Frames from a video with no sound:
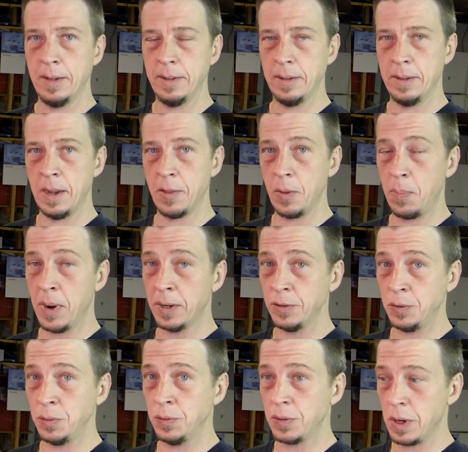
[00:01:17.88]
Now, the
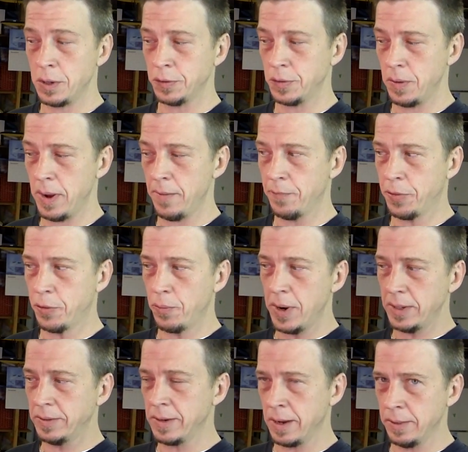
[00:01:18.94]
pontoons also have
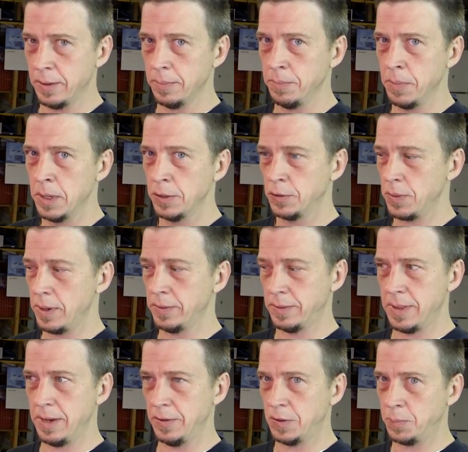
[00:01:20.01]
threads on them, so as
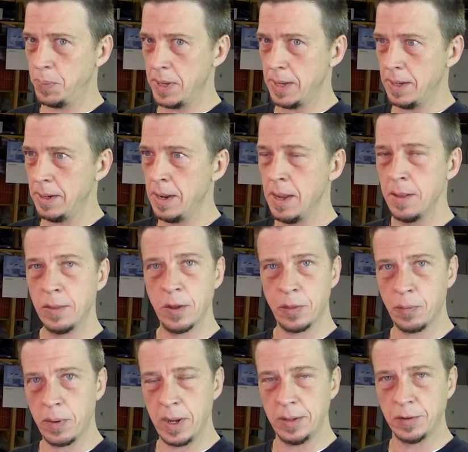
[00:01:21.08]
they spin, the
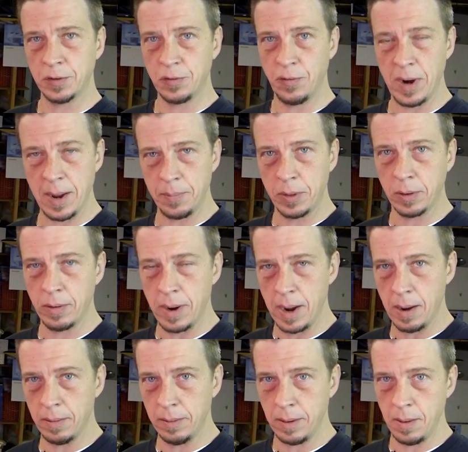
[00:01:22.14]
threads grab the
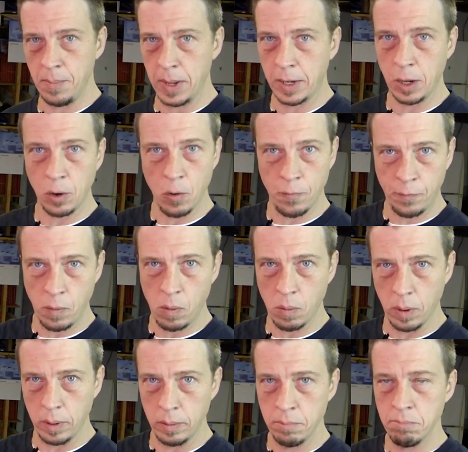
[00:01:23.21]
ground and make it go
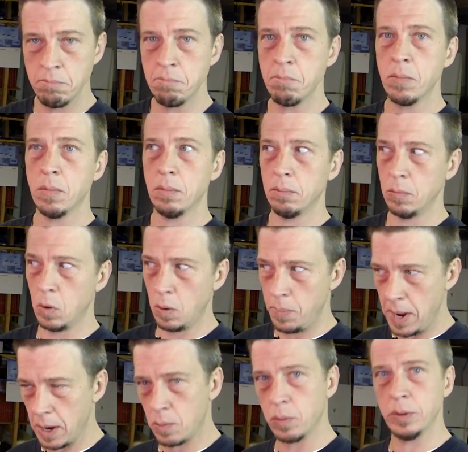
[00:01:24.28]
forward, or
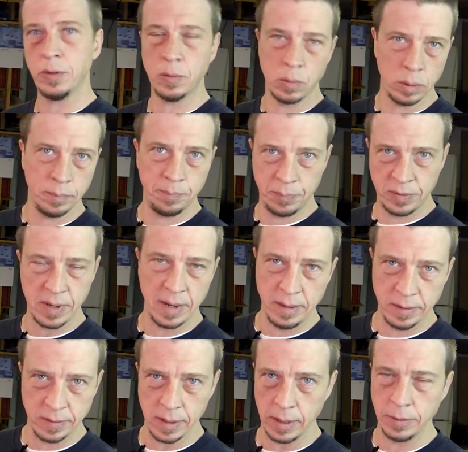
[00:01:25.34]
backwards, or side to
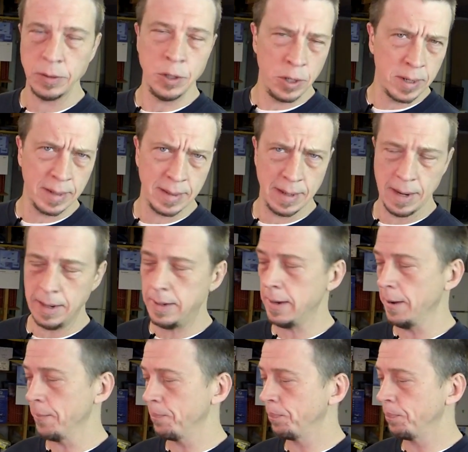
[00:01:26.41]
sides. You get the idea.